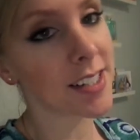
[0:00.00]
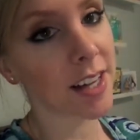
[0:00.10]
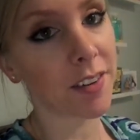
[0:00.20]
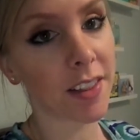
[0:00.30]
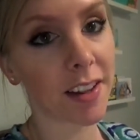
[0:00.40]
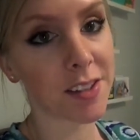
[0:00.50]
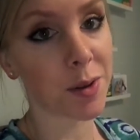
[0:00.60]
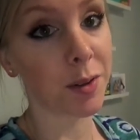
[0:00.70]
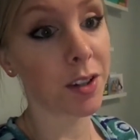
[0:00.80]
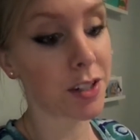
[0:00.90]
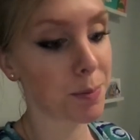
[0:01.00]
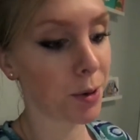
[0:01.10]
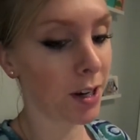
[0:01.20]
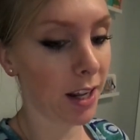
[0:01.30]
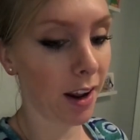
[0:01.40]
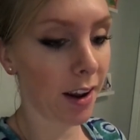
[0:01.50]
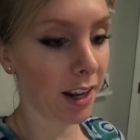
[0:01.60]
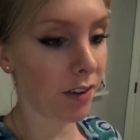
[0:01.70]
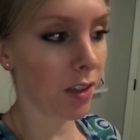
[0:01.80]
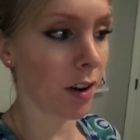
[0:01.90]
everything so it looks pretty,
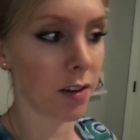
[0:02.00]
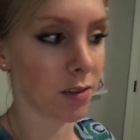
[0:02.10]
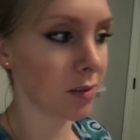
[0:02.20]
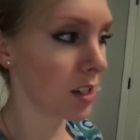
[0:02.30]
even though